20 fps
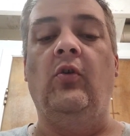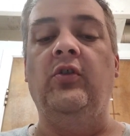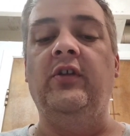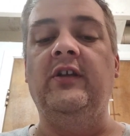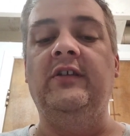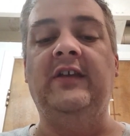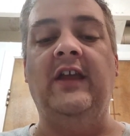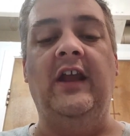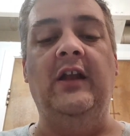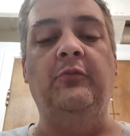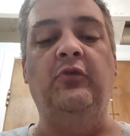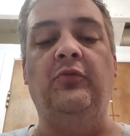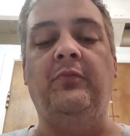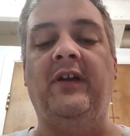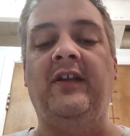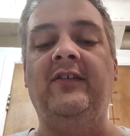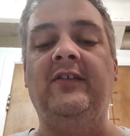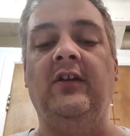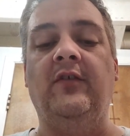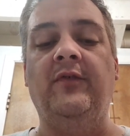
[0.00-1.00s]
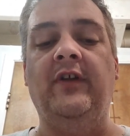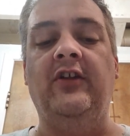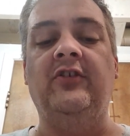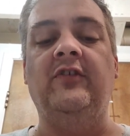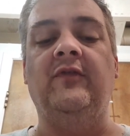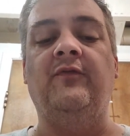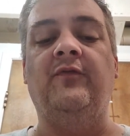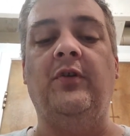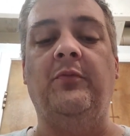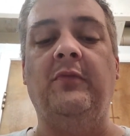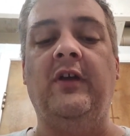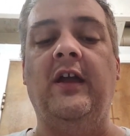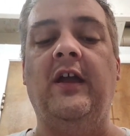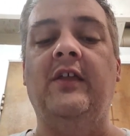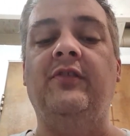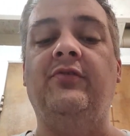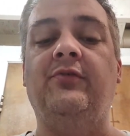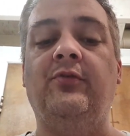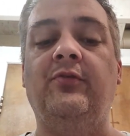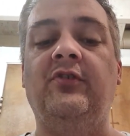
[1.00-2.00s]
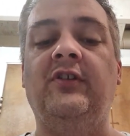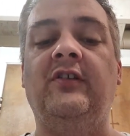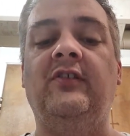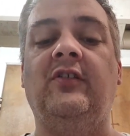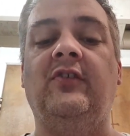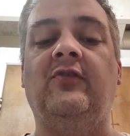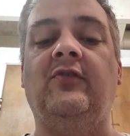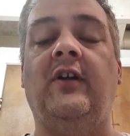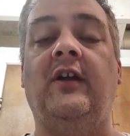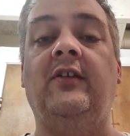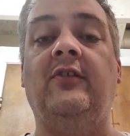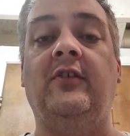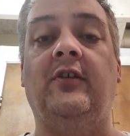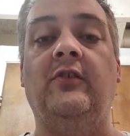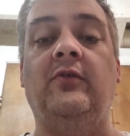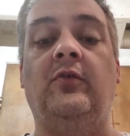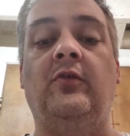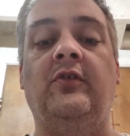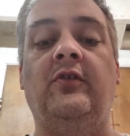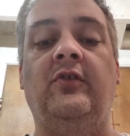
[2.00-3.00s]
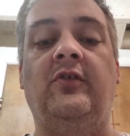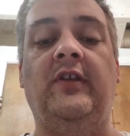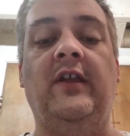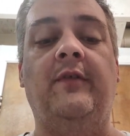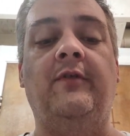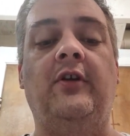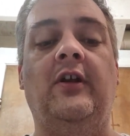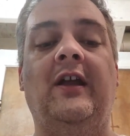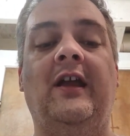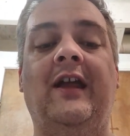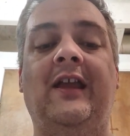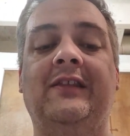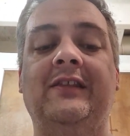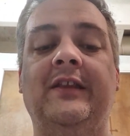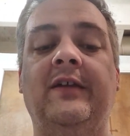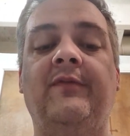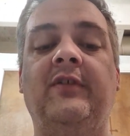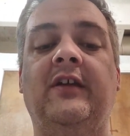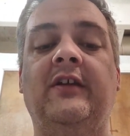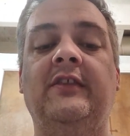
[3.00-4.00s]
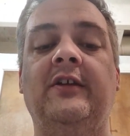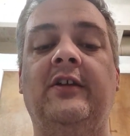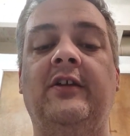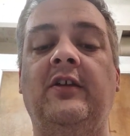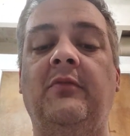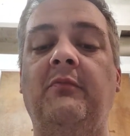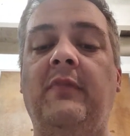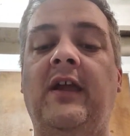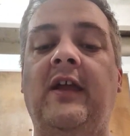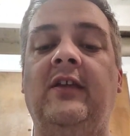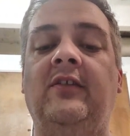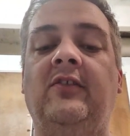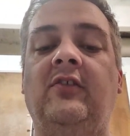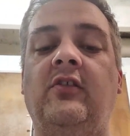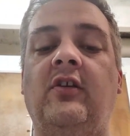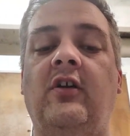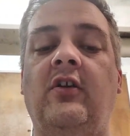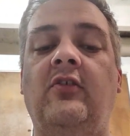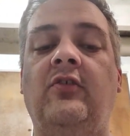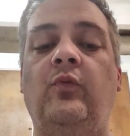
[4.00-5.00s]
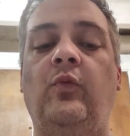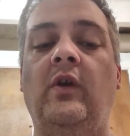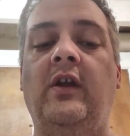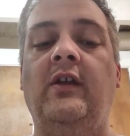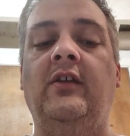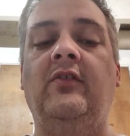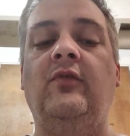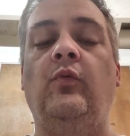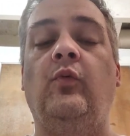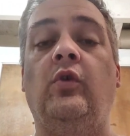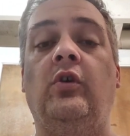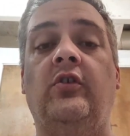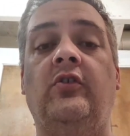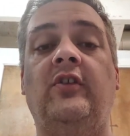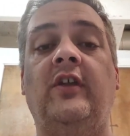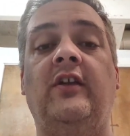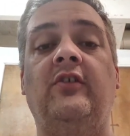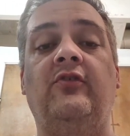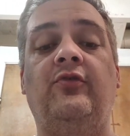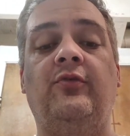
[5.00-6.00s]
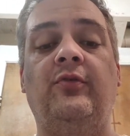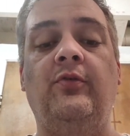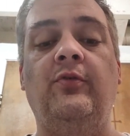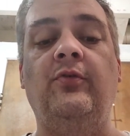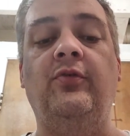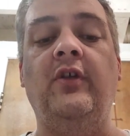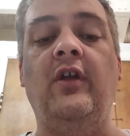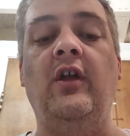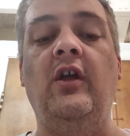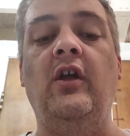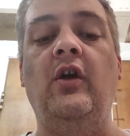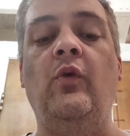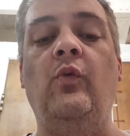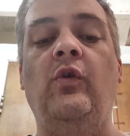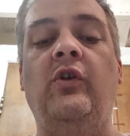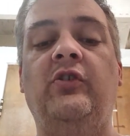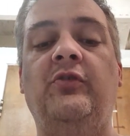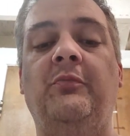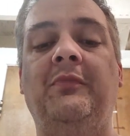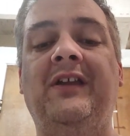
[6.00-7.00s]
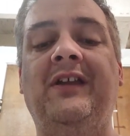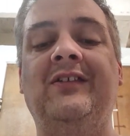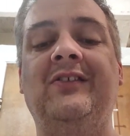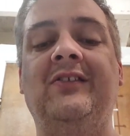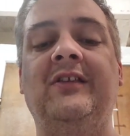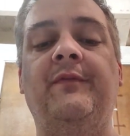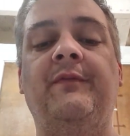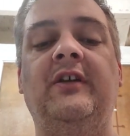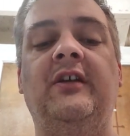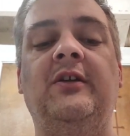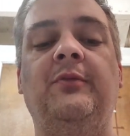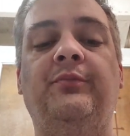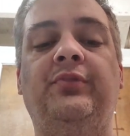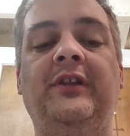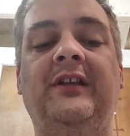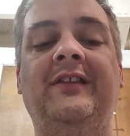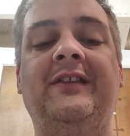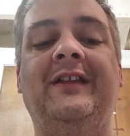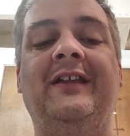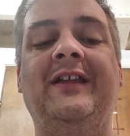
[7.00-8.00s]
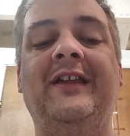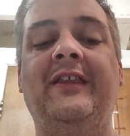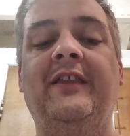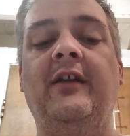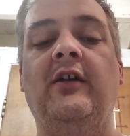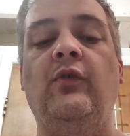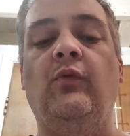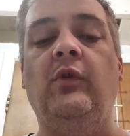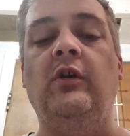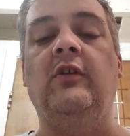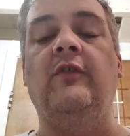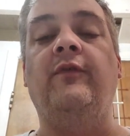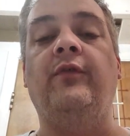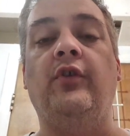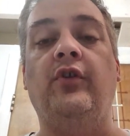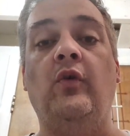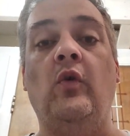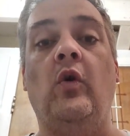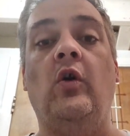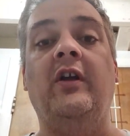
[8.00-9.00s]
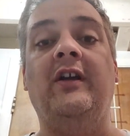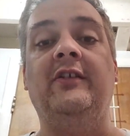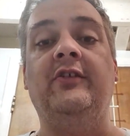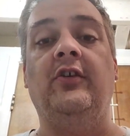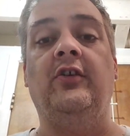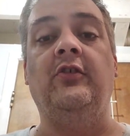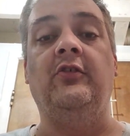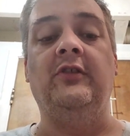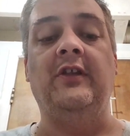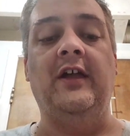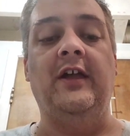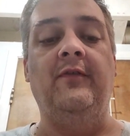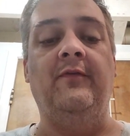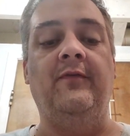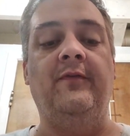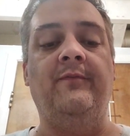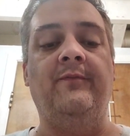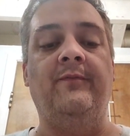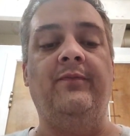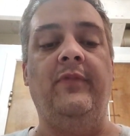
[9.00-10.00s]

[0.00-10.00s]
only attainable by salvation from God through Jesus Christ our Lord and Savior, and living in their commands, laws, ways, words, and truth, which means living completely in their will for your eternal life.